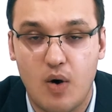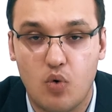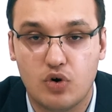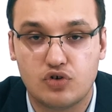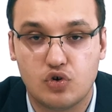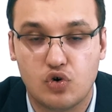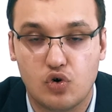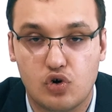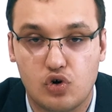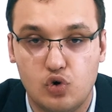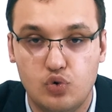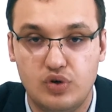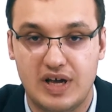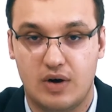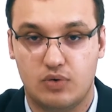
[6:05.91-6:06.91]
I want to
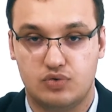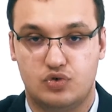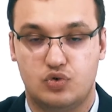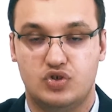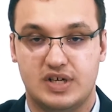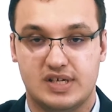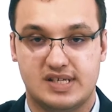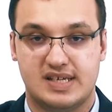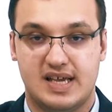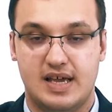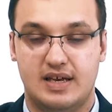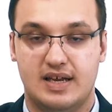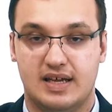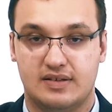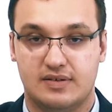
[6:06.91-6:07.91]
conclude now to just
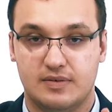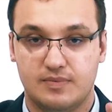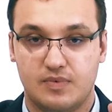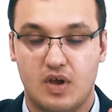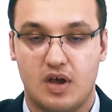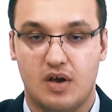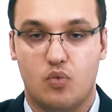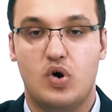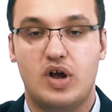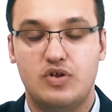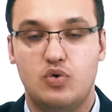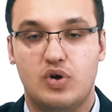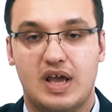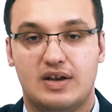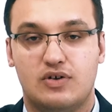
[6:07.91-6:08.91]
say that
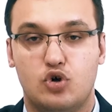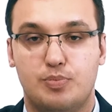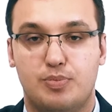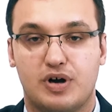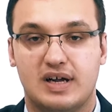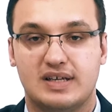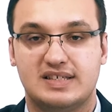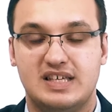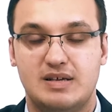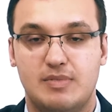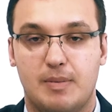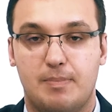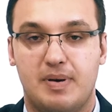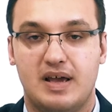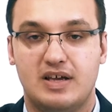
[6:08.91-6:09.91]
when you get
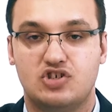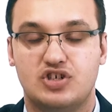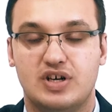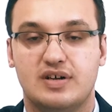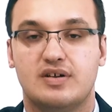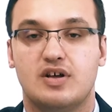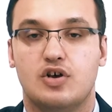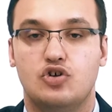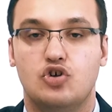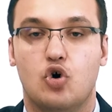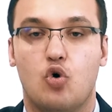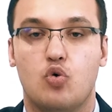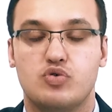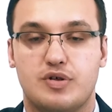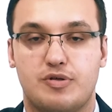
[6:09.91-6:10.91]
hypocalcemia patient,
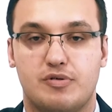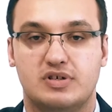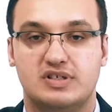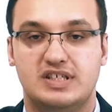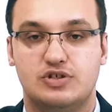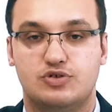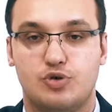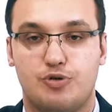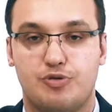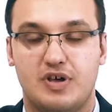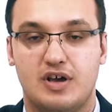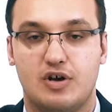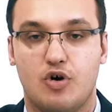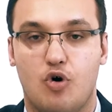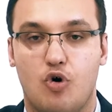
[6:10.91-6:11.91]
you always need to
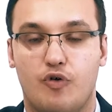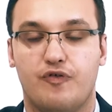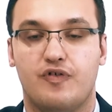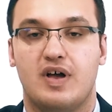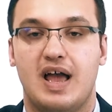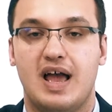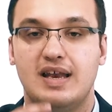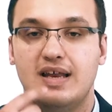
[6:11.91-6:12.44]
think of